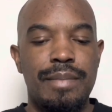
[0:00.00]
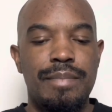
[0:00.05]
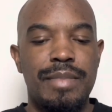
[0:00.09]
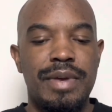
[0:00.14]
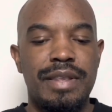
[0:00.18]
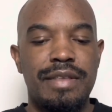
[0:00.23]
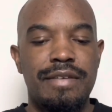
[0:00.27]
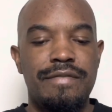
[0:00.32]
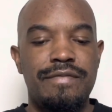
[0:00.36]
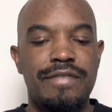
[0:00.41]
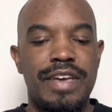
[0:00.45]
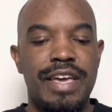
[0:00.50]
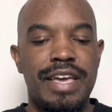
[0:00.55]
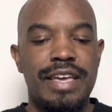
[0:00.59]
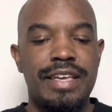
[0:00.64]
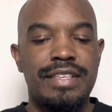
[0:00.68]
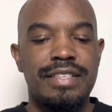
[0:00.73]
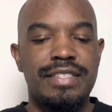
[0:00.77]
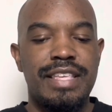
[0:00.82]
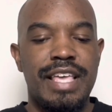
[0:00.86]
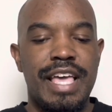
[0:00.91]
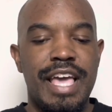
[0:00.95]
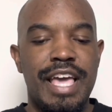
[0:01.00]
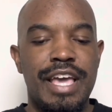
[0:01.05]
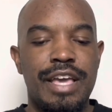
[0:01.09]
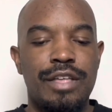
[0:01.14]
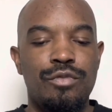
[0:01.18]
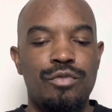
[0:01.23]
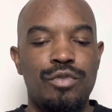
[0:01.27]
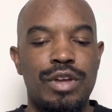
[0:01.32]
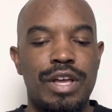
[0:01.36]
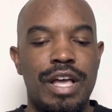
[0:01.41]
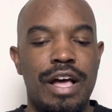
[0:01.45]
many fans
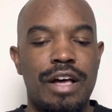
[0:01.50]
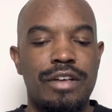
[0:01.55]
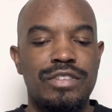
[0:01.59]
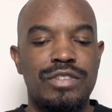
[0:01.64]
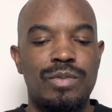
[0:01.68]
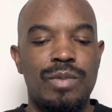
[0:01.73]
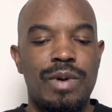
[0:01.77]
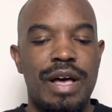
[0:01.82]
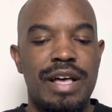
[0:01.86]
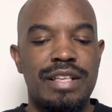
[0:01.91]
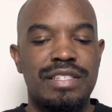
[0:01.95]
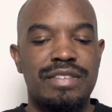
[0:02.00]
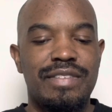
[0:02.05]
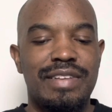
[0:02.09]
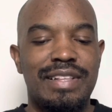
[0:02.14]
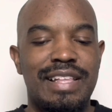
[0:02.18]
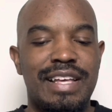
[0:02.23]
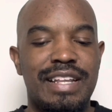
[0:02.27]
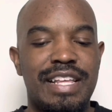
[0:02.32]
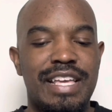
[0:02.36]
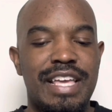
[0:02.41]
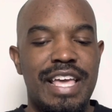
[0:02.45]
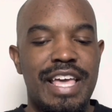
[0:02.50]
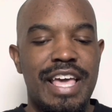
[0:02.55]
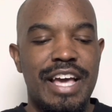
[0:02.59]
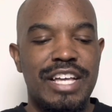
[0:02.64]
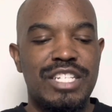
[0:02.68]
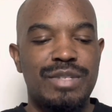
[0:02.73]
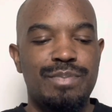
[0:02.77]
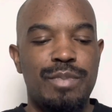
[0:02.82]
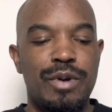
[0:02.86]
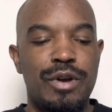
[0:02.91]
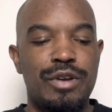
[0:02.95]
and Real Housewives of Atlanta
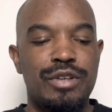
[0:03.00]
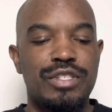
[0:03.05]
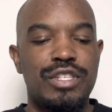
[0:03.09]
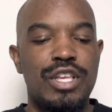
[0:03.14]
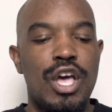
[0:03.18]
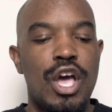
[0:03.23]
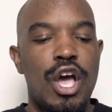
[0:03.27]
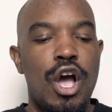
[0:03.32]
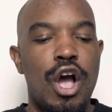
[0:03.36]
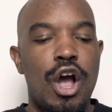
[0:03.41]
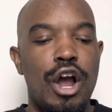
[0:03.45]
experts